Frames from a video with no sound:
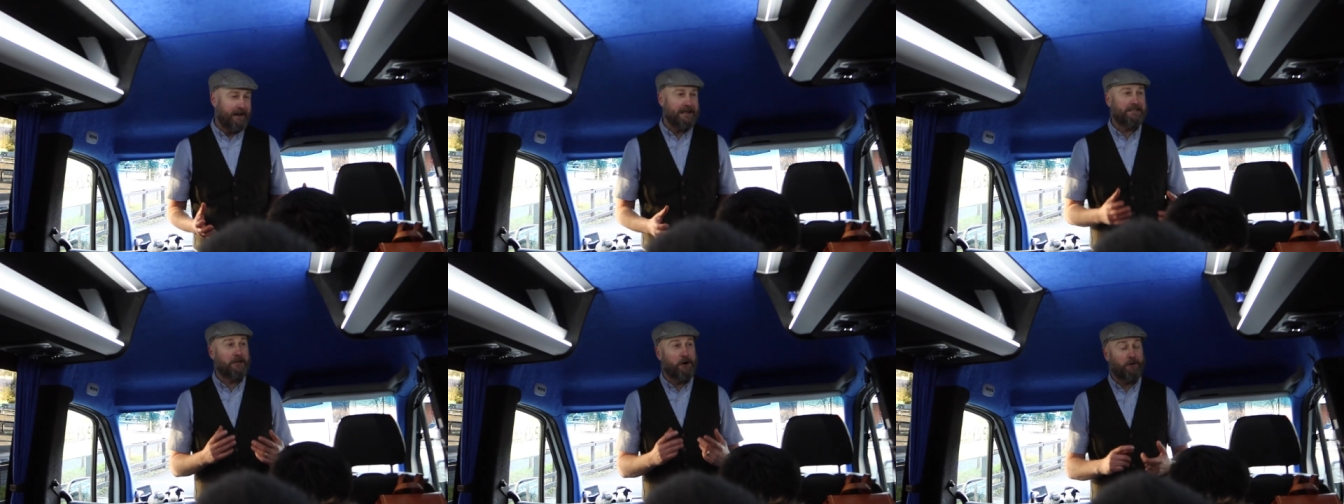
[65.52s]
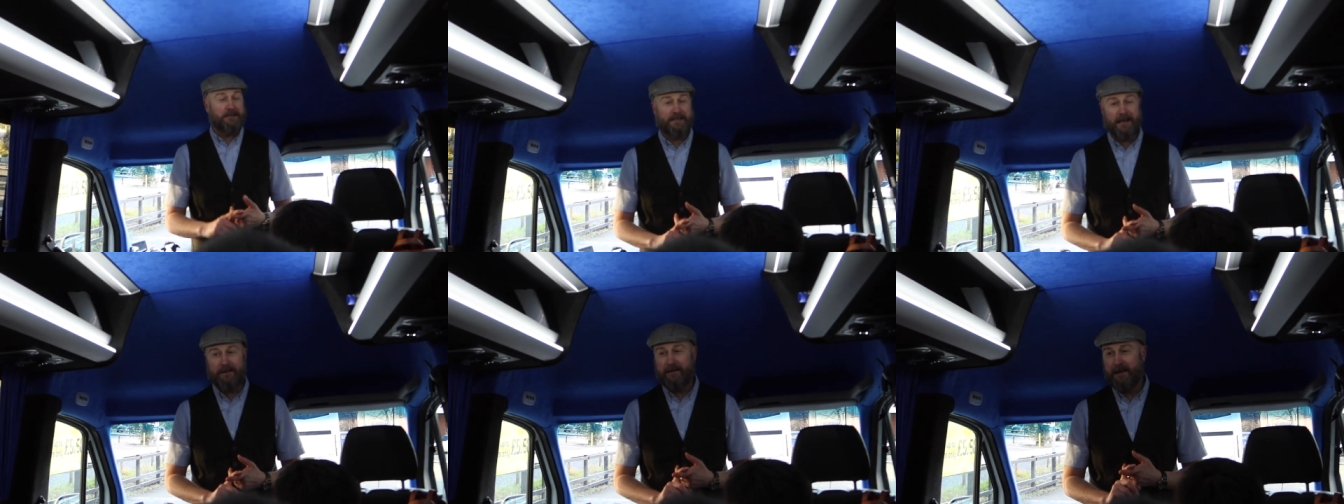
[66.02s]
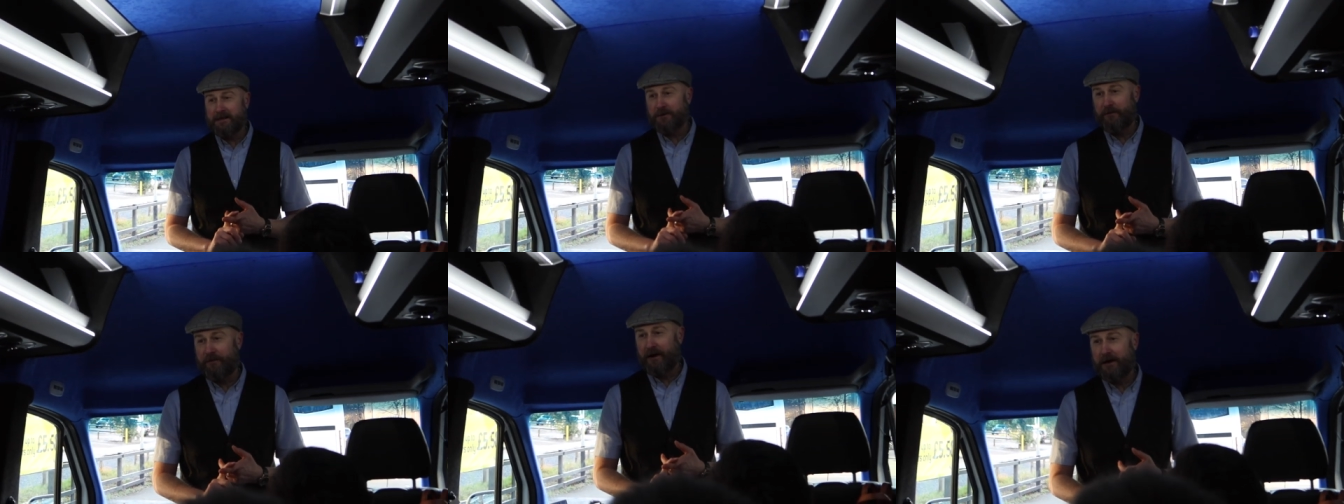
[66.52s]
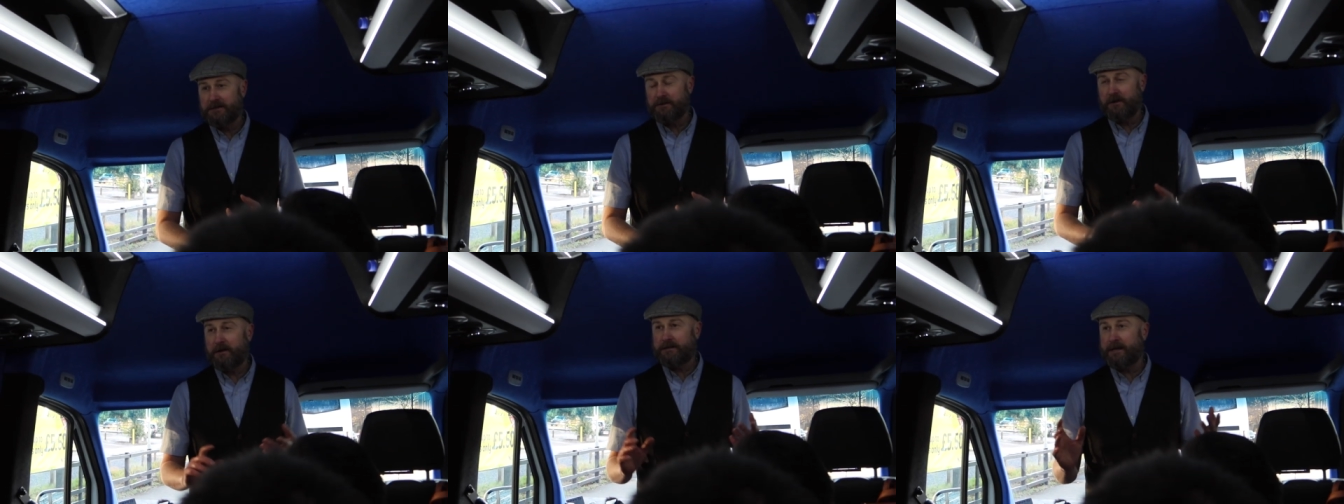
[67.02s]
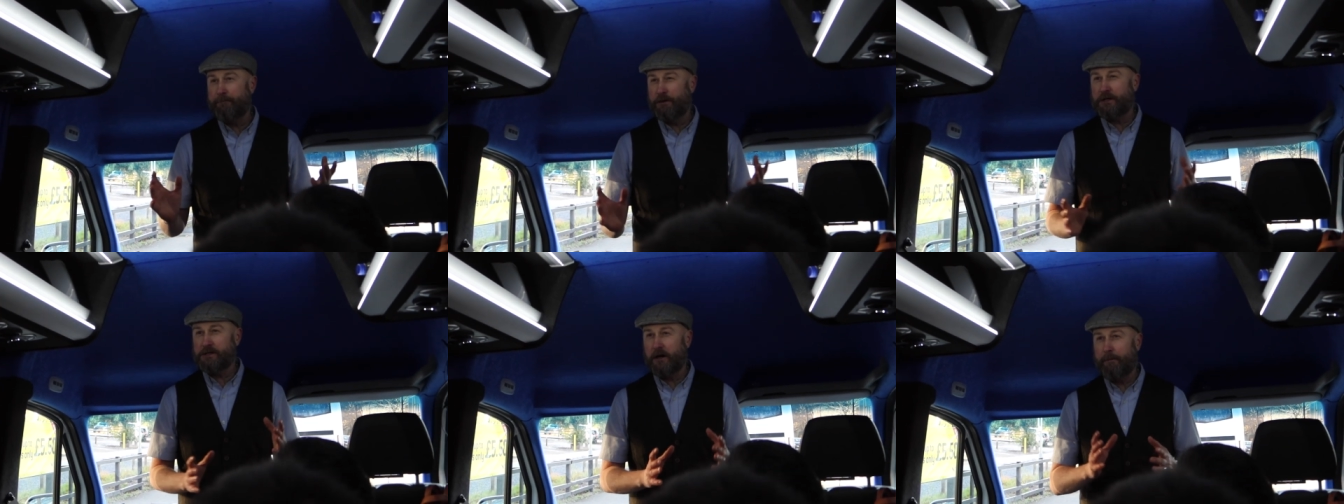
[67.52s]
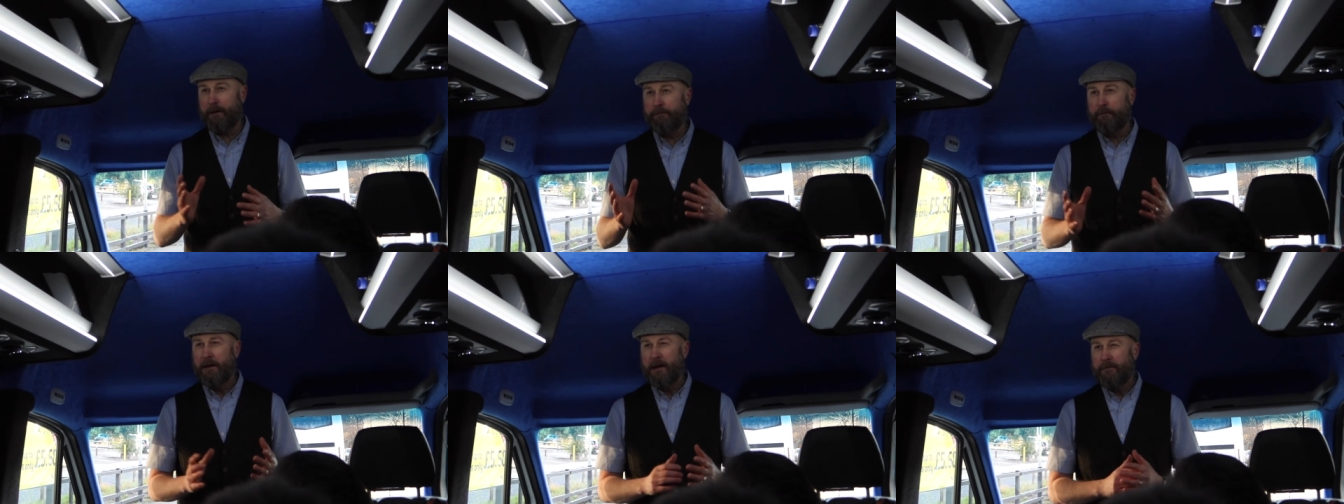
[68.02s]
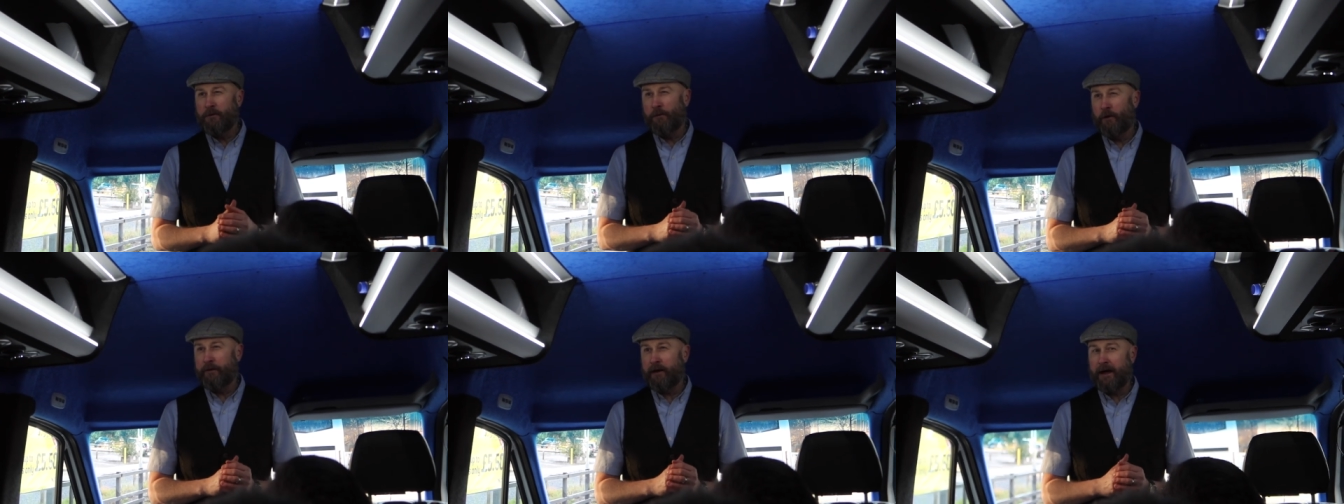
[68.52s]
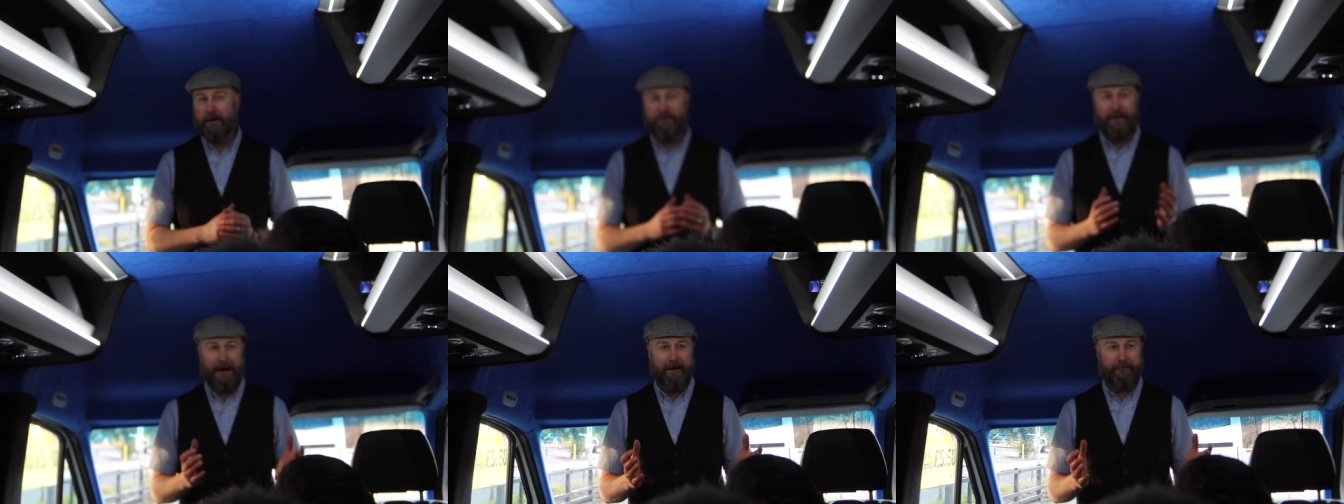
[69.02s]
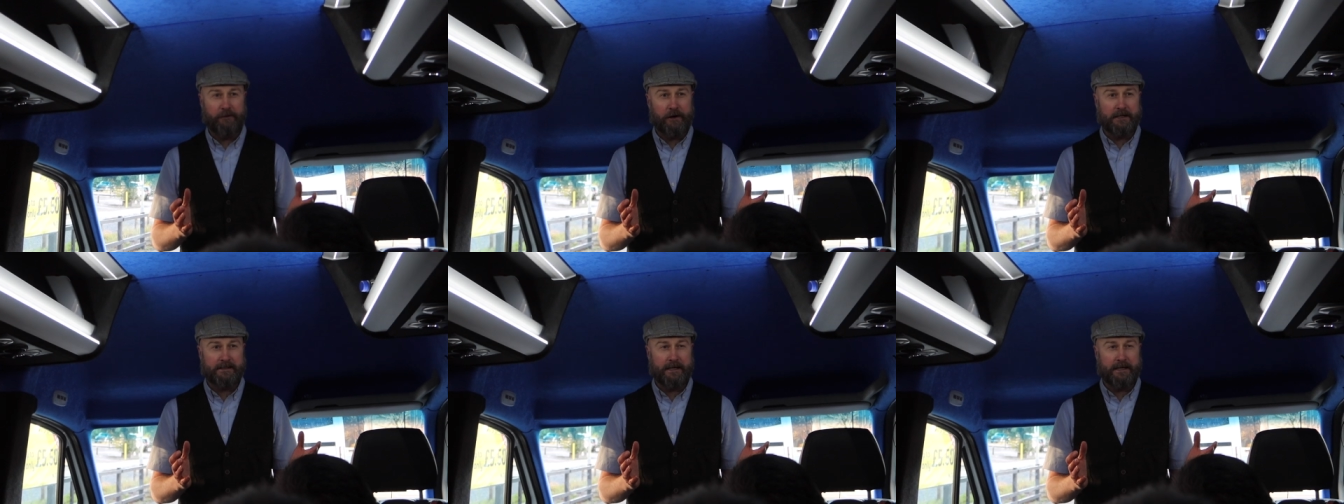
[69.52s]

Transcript: It is the coldest day of the year so far, so the temperature is going to be no more than kind of 5 degrees